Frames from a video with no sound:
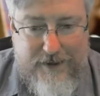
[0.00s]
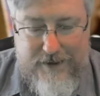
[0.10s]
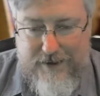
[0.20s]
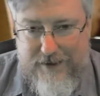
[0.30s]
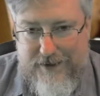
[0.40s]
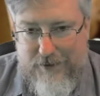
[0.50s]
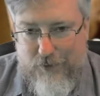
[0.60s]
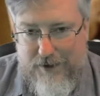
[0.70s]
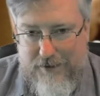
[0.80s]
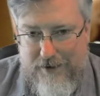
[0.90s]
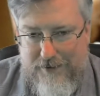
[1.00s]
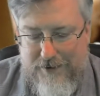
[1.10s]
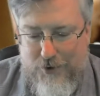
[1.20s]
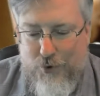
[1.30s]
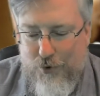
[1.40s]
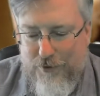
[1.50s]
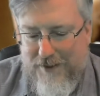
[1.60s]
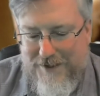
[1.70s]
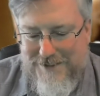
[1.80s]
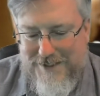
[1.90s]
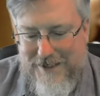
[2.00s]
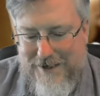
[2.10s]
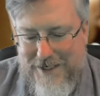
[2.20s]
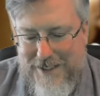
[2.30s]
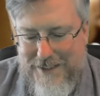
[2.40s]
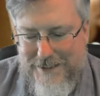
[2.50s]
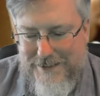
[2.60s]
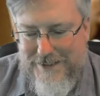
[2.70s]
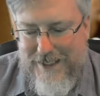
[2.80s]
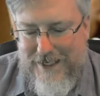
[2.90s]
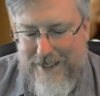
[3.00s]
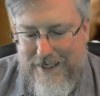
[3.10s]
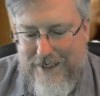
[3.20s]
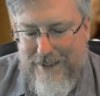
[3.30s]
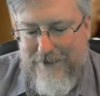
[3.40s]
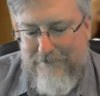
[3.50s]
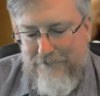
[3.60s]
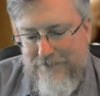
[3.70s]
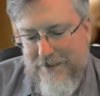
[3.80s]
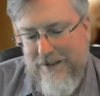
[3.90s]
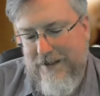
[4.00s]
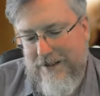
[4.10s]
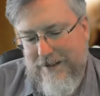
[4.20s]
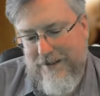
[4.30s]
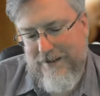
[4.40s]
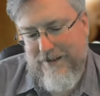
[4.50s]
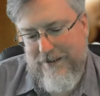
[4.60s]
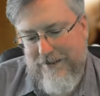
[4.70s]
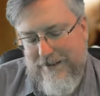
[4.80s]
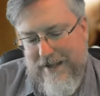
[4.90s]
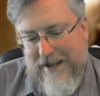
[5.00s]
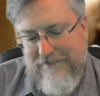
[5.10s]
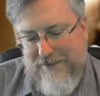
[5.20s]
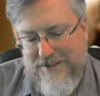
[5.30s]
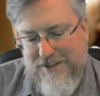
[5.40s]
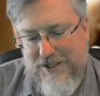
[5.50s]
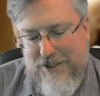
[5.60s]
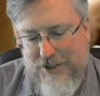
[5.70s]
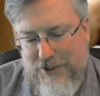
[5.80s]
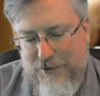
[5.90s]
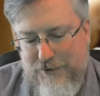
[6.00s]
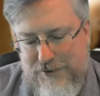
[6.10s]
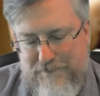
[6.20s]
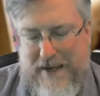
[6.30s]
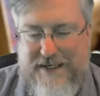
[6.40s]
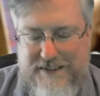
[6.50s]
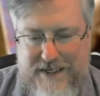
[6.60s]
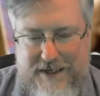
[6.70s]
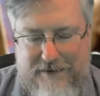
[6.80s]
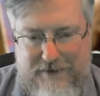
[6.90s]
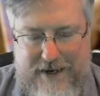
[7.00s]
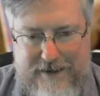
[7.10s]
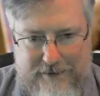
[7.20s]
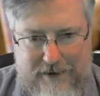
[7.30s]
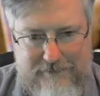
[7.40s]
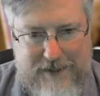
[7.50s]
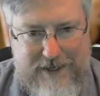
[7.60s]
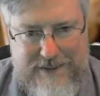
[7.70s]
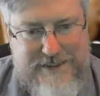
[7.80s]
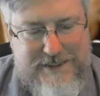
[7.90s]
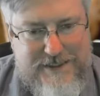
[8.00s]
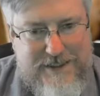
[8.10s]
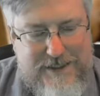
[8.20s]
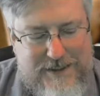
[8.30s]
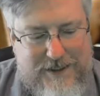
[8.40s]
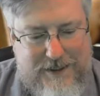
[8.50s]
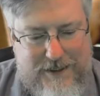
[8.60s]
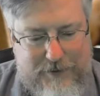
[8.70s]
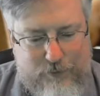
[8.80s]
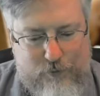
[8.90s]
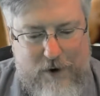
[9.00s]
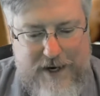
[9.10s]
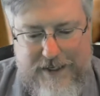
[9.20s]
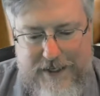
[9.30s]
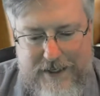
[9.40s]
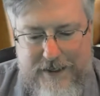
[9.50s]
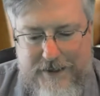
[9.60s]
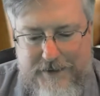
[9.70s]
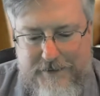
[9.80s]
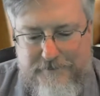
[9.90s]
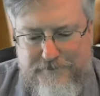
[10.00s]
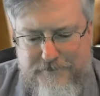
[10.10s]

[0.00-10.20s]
And one of the cool things there is they have this huge painting of Ada Lovelace right in